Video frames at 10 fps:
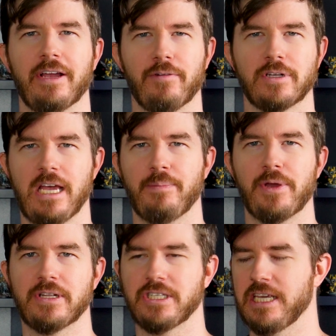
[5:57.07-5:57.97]
Like, for example,
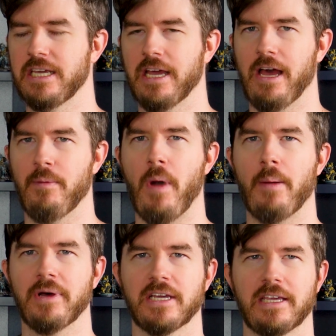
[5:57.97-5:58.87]
you can see
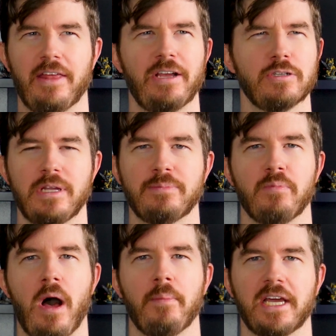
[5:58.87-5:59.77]
Mama, I think her
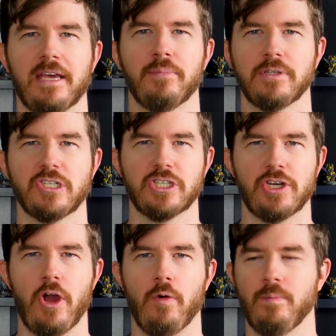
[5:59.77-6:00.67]
name's Mama Gimbal. She's
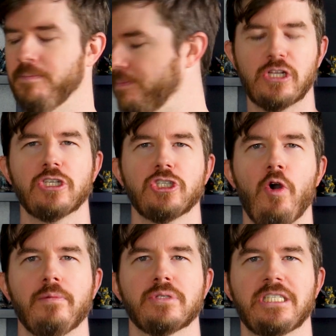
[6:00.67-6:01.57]
a gnome. She looks
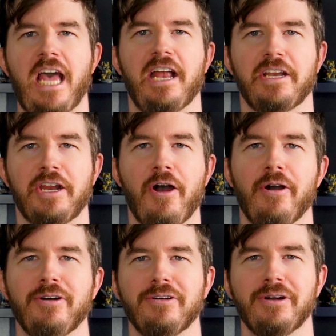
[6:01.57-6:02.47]
so upset, you
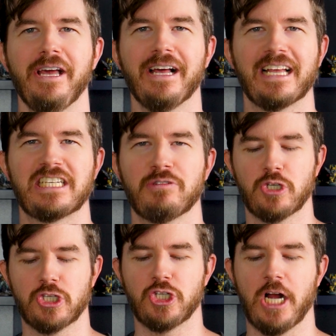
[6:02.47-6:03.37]
know? Like was
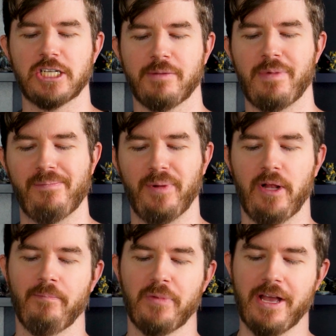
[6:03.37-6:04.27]
just judging
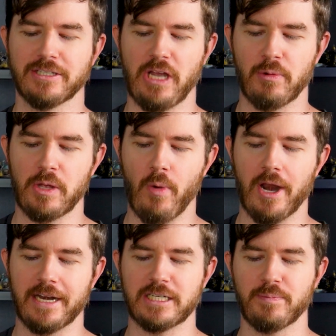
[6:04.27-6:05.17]
people. So I really
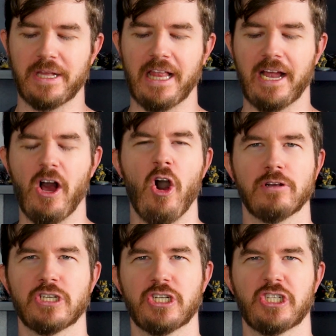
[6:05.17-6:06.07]
wanted it to be like,
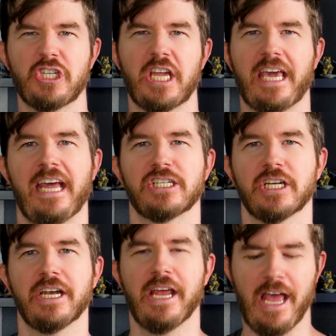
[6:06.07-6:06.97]
oh, she's just in the
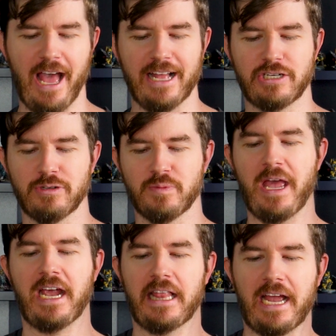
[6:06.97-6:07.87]
kitchen and she was
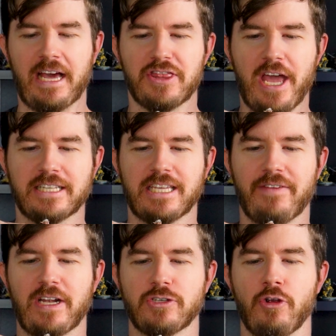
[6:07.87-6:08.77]
making like a
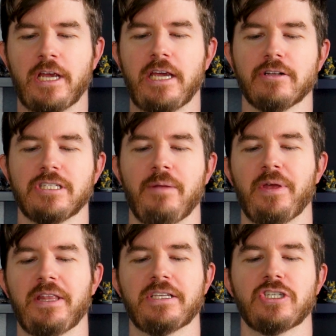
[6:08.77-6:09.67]
Thanksgiving turkey or
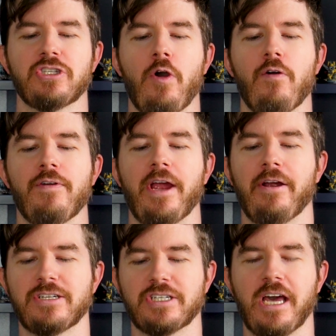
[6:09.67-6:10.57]
something in this stove
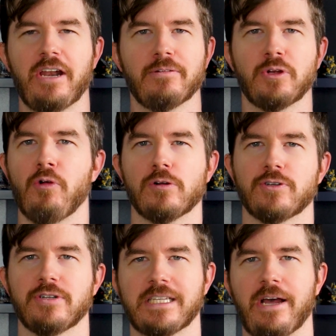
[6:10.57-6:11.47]
here, and she's got her
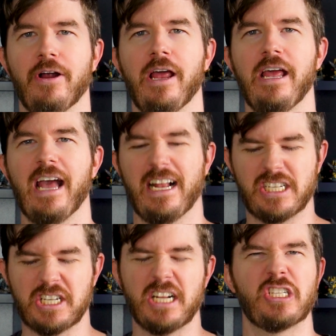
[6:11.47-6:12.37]
groceries out and
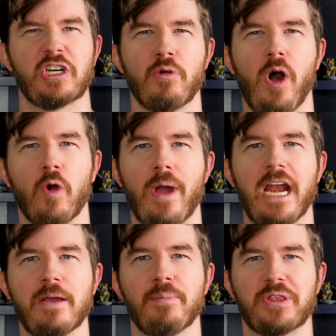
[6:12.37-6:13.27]
she's got dinner
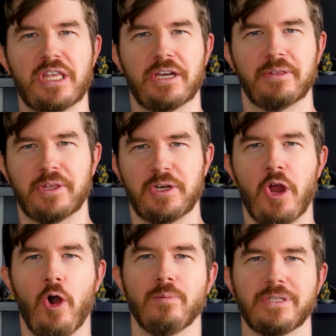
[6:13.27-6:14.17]
already, but the
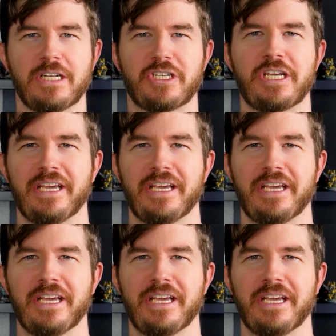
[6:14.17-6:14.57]
gnomes that